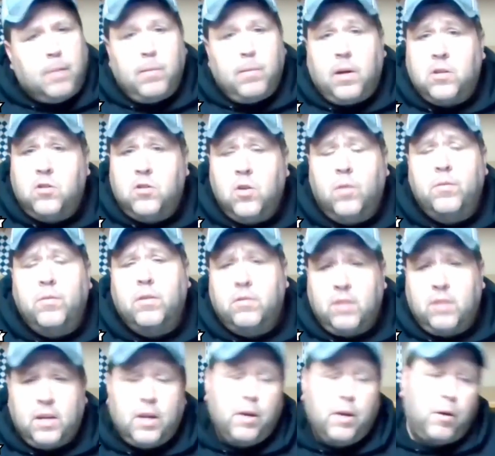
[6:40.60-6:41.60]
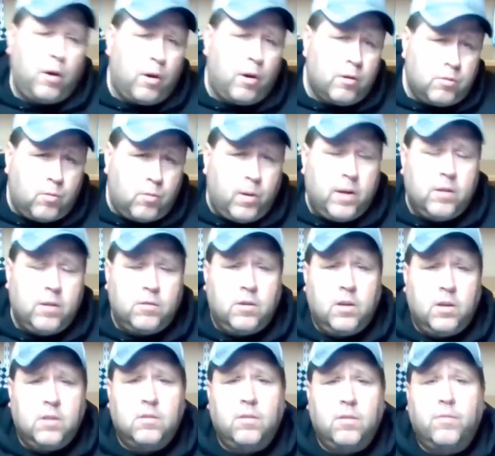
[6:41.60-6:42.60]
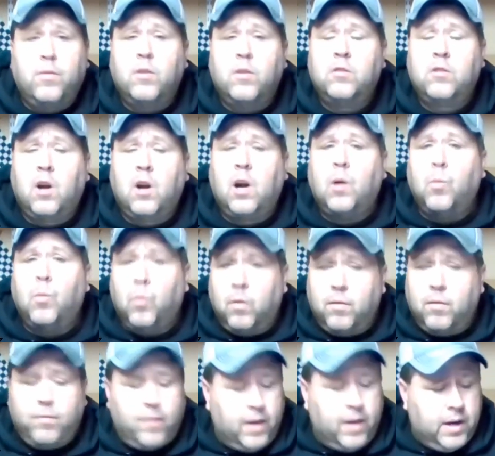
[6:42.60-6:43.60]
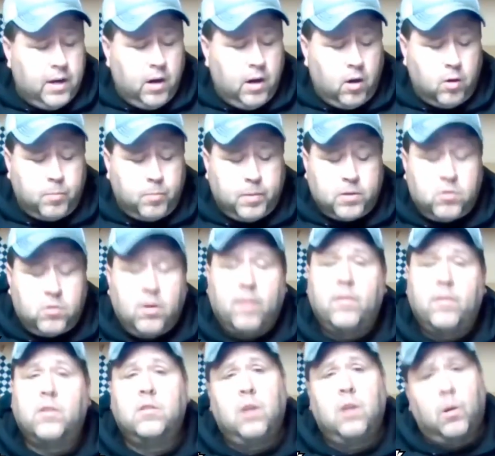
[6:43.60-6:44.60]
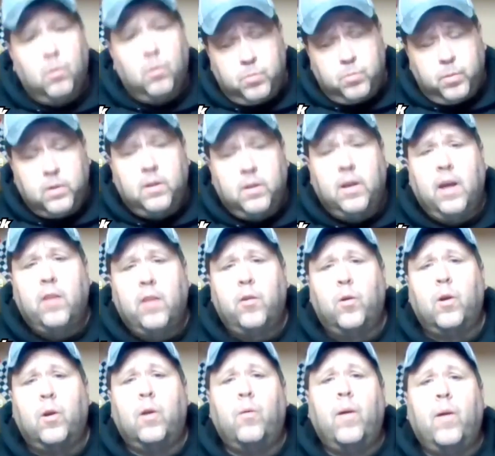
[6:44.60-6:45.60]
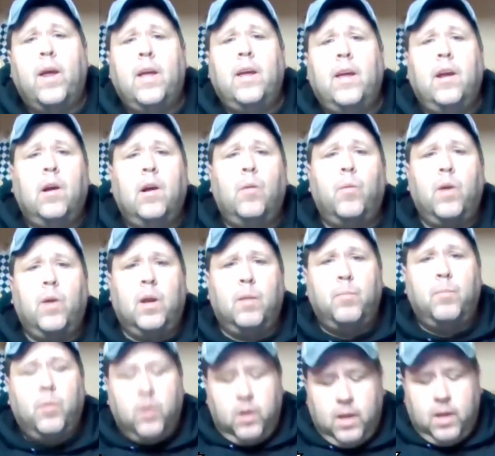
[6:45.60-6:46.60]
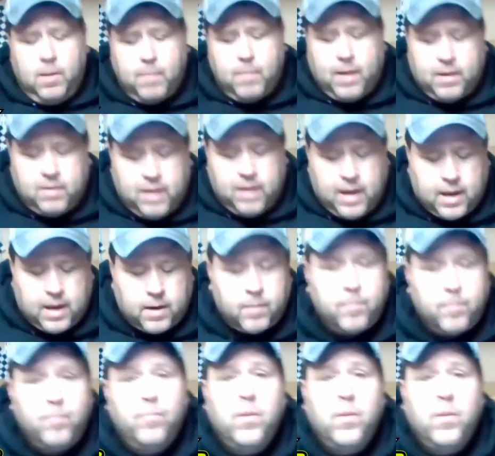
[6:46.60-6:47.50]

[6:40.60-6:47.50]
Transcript: I'm not sure if the second car is quite as good as the first car. We'll find out. But Trevor Sauer's put together a great year. We're going to put him at 10.